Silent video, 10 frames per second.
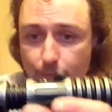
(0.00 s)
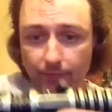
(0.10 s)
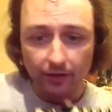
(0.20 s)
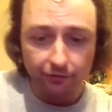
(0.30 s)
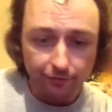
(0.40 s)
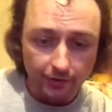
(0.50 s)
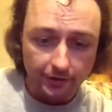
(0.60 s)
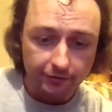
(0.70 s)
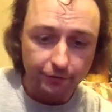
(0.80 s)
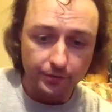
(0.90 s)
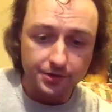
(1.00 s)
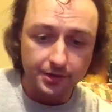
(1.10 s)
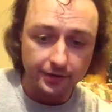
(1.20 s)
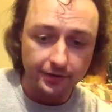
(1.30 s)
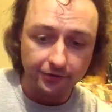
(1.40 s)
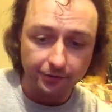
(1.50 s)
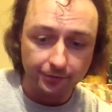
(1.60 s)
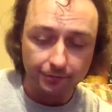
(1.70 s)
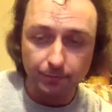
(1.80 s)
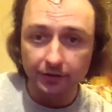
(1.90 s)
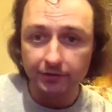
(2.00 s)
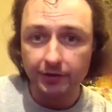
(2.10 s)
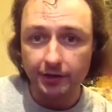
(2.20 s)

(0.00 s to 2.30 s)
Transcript: It's very unfortunate. It's basically